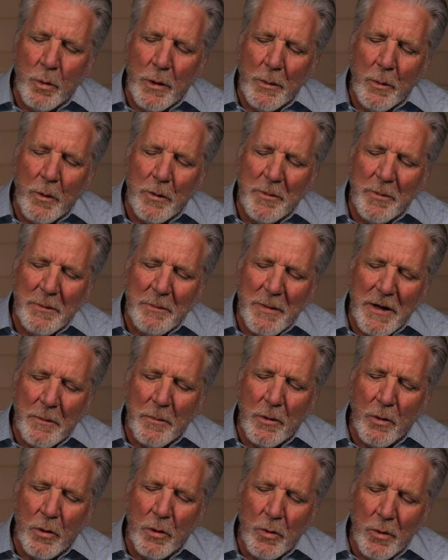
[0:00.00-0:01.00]
we want to be
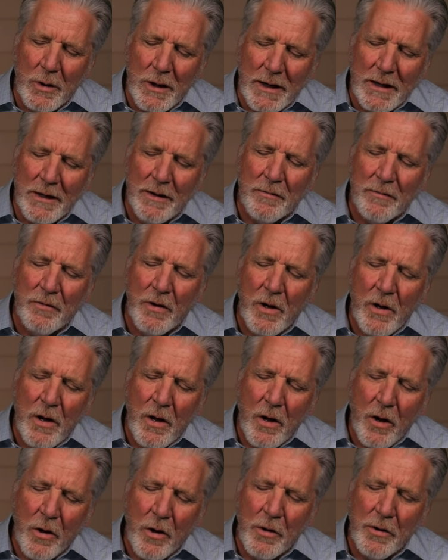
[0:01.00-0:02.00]
people who live
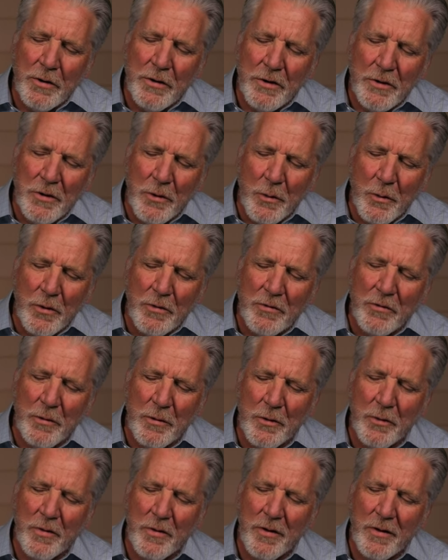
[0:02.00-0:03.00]
on your
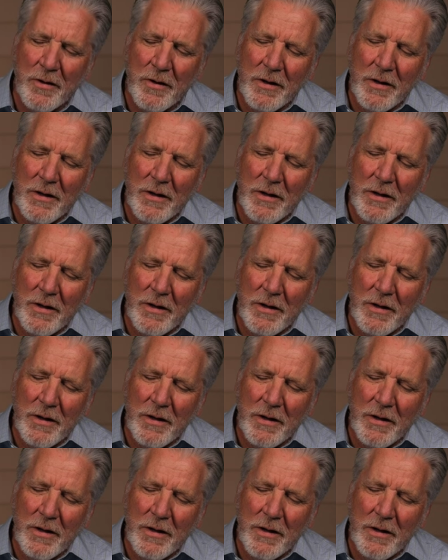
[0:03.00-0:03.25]
truth.